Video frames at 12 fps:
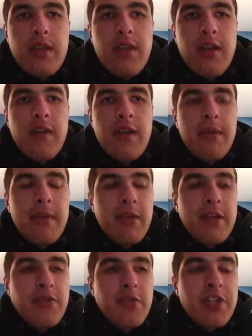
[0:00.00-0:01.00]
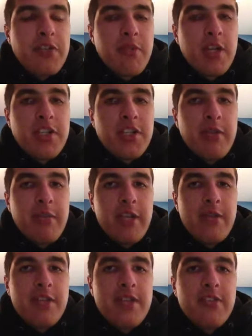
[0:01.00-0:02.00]
I've got my graduation project coming
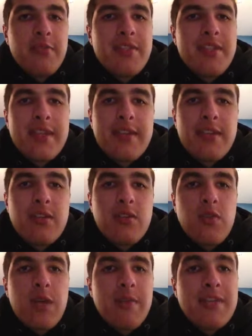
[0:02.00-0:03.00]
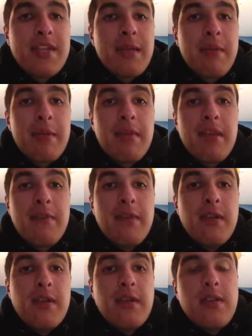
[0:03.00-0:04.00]
up, so that's going to be taking quite a bit of time out of my life.
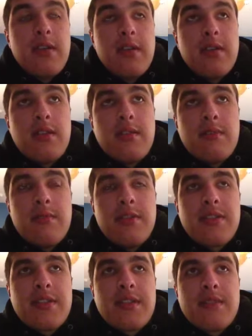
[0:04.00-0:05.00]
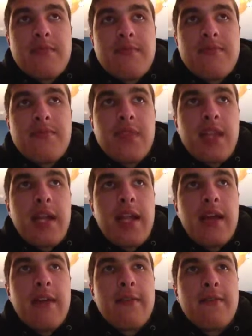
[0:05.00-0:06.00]
But and
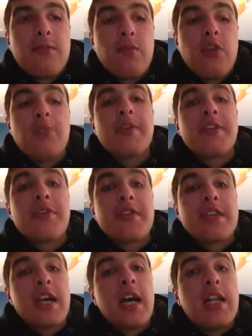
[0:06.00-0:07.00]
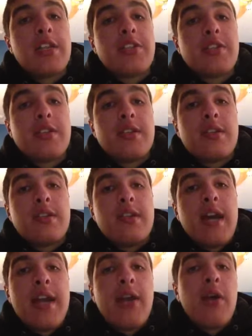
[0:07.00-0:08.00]
I will be going to college.
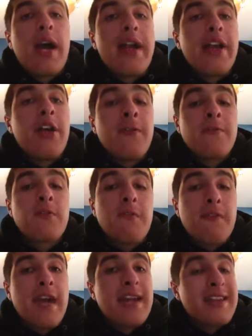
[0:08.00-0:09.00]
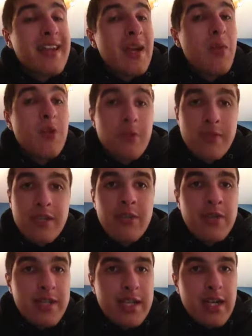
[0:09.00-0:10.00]
I know for a fact that I will be
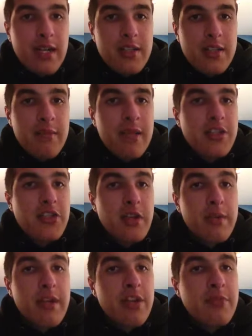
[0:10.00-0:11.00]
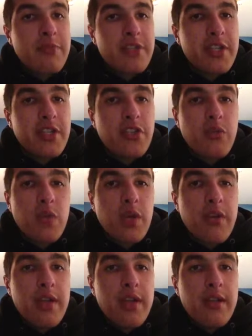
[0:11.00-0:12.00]
going to college. I'm not sure. I'm not 100% sure
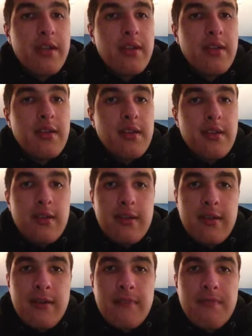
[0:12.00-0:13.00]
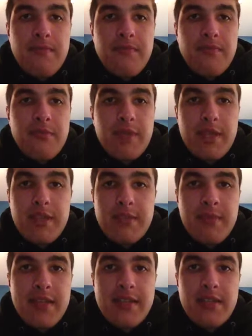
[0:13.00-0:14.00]
where yet. Because
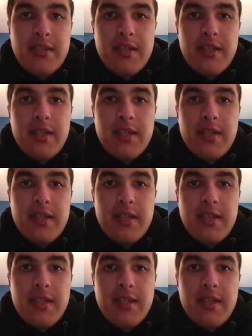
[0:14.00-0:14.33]
basically